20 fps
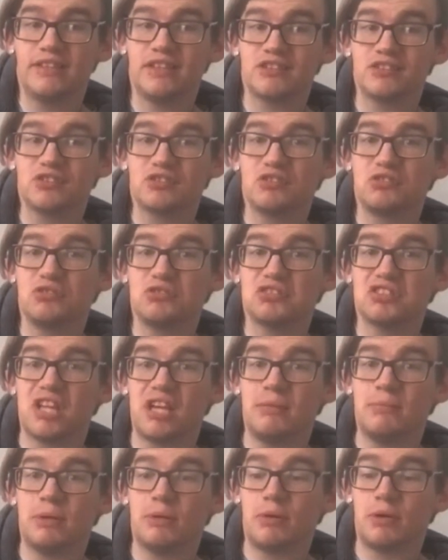They're just all
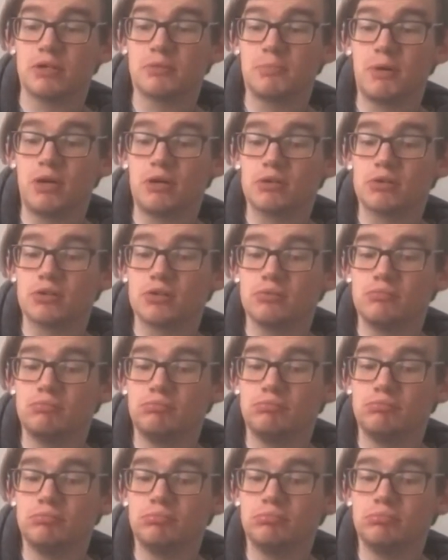sat in my wash box.
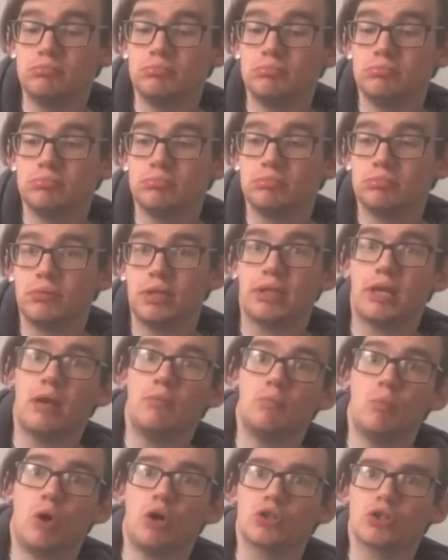Like,
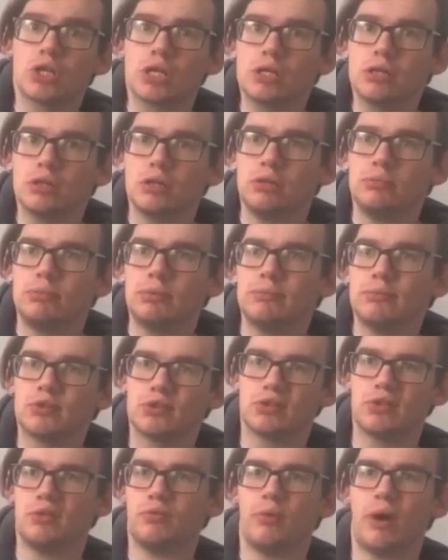I'm washing them, I'm
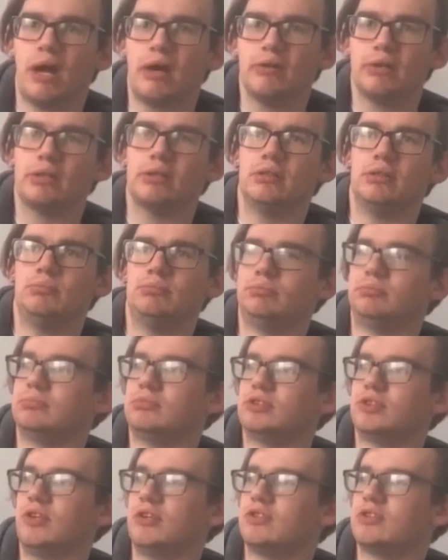just not wearing them.
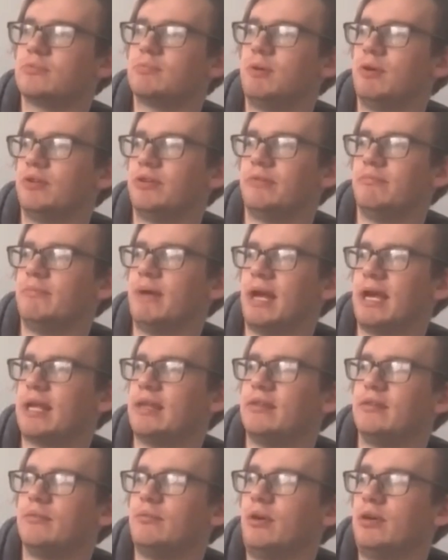So I just put them
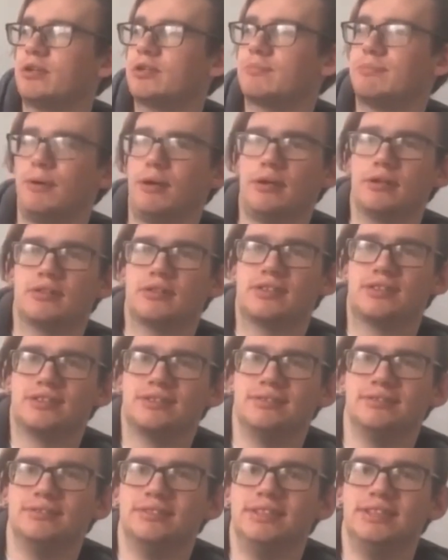back in the wash
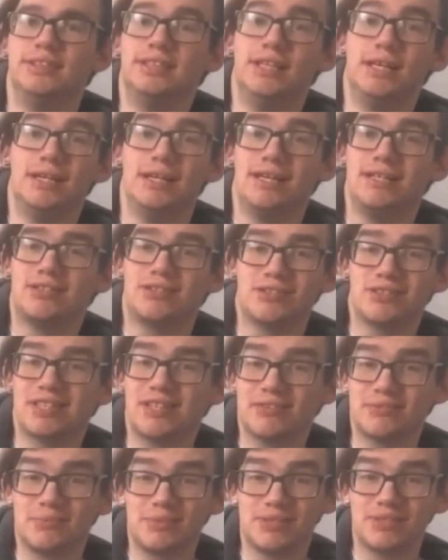box. It
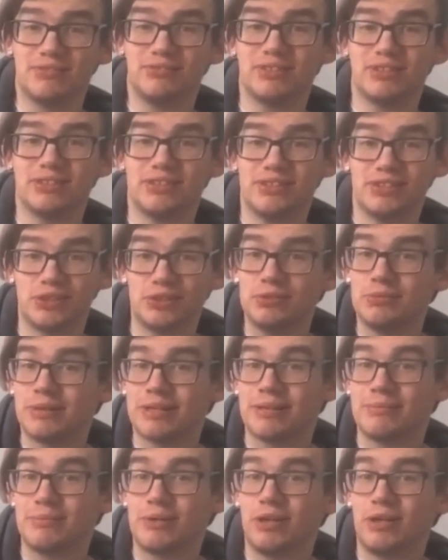just gives me something to do
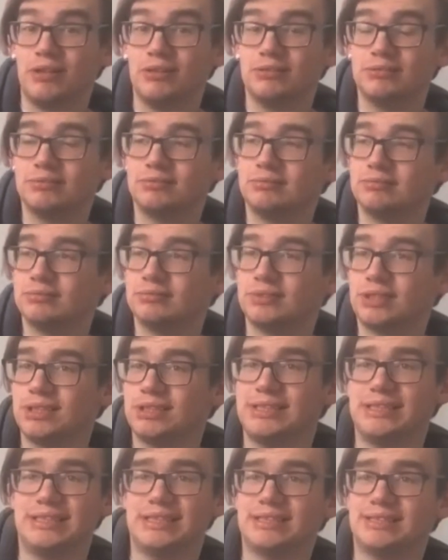when I'm not
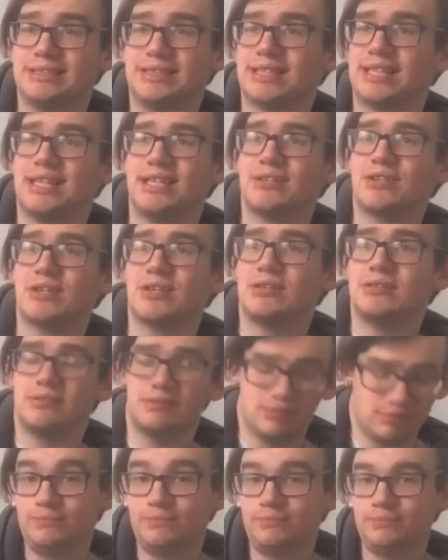cleaning the
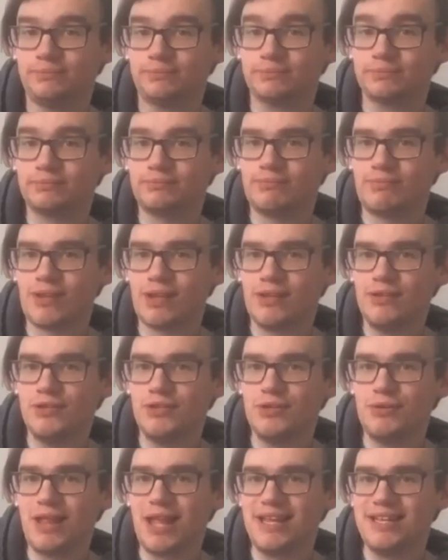kitchen.
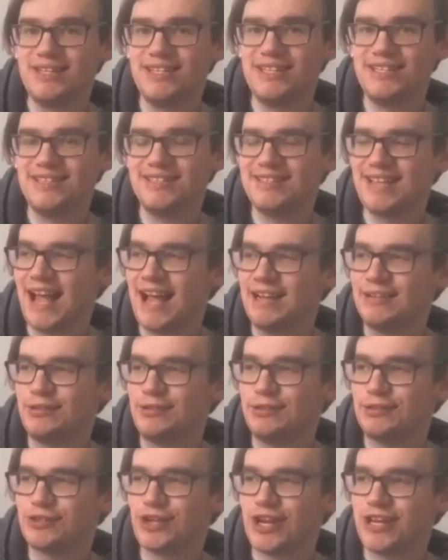Do you like this
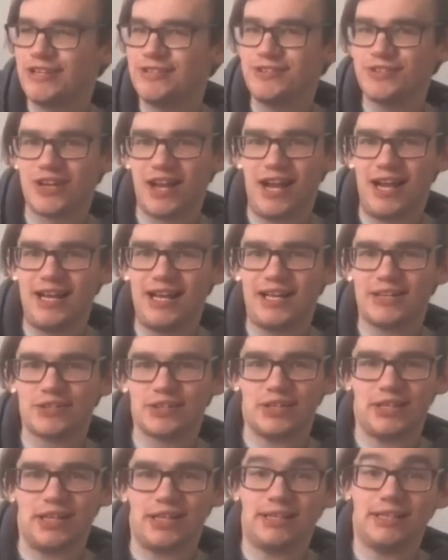angle change? I
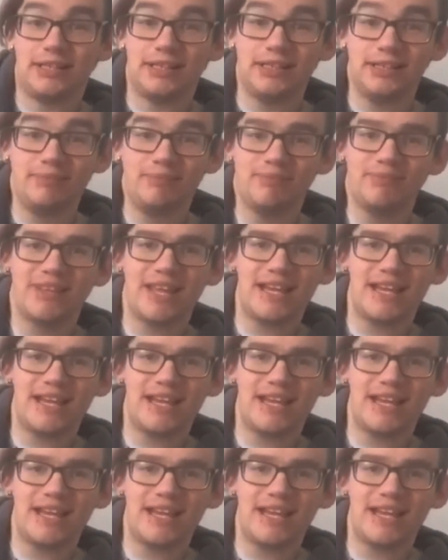actually like it.